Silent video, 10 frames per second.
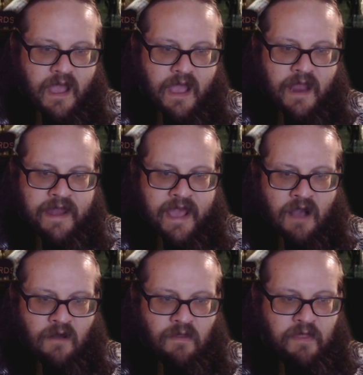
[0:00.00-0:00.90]

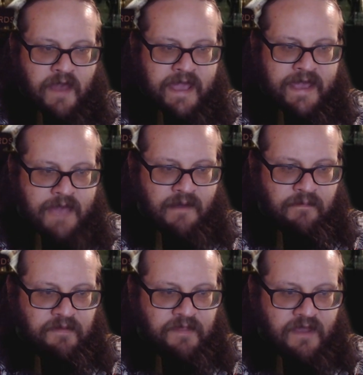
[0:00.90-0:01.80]
Now, they came
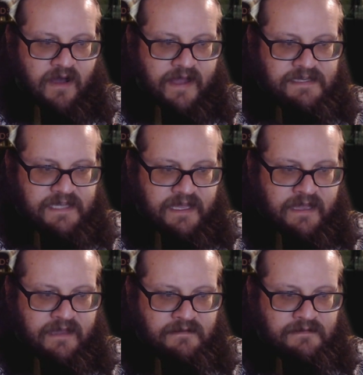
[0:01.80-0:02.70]
up with the
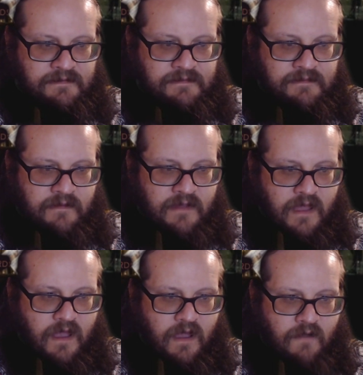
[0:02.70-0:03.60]
idea
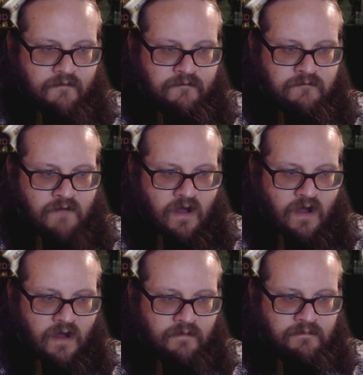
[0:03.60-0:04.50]

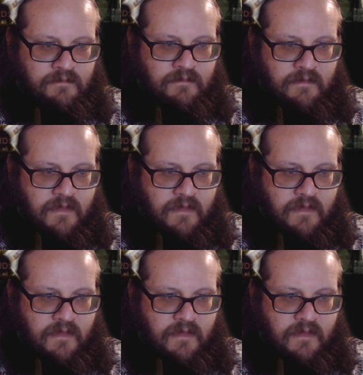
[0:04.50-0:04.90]
from...